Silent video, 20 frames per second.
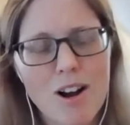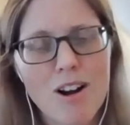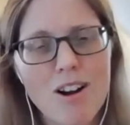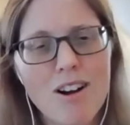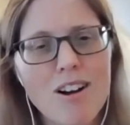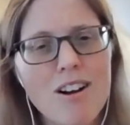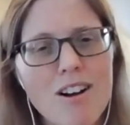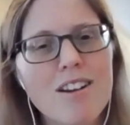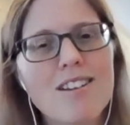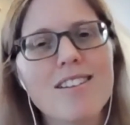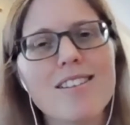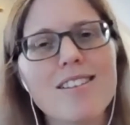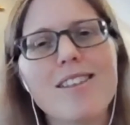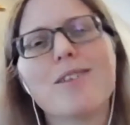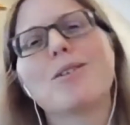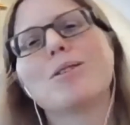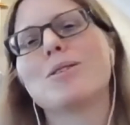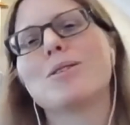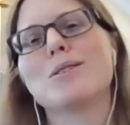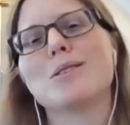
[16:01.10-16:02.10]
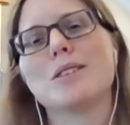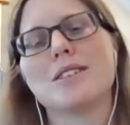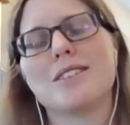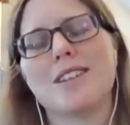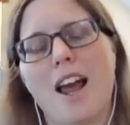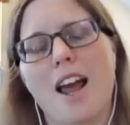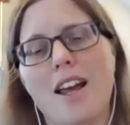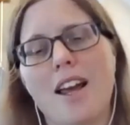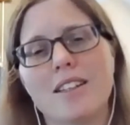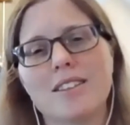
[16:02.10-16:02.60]
all those
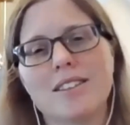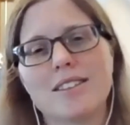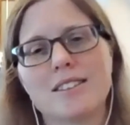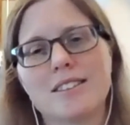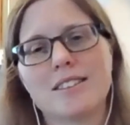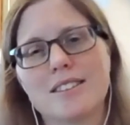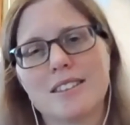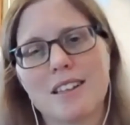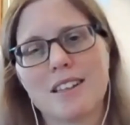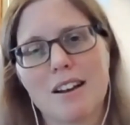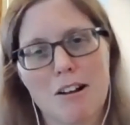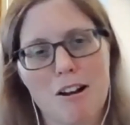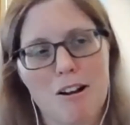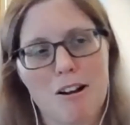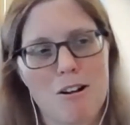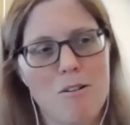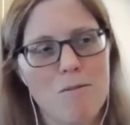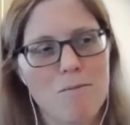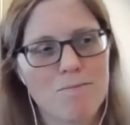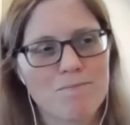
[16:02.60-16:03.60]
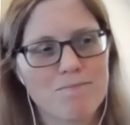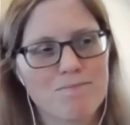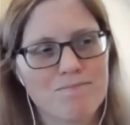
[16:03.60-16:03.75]
nights ago.